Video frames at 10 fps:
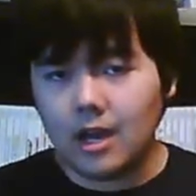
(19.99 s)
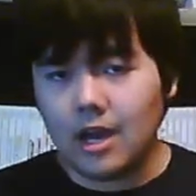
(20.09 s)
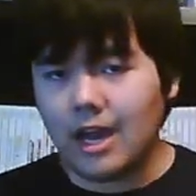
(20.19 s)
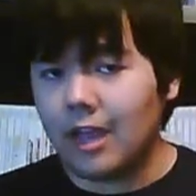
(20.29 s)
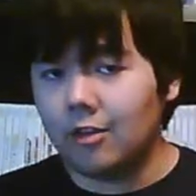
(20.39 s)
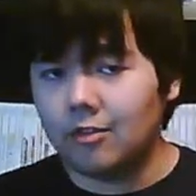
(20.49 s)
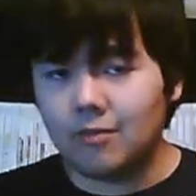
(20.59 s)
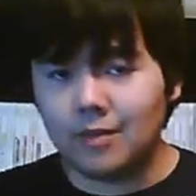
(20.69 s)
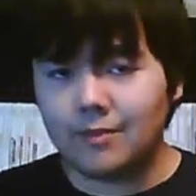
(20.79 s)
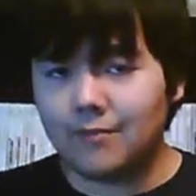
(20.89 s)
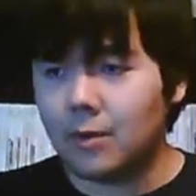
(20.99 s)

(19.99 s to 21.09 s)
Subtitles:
I own what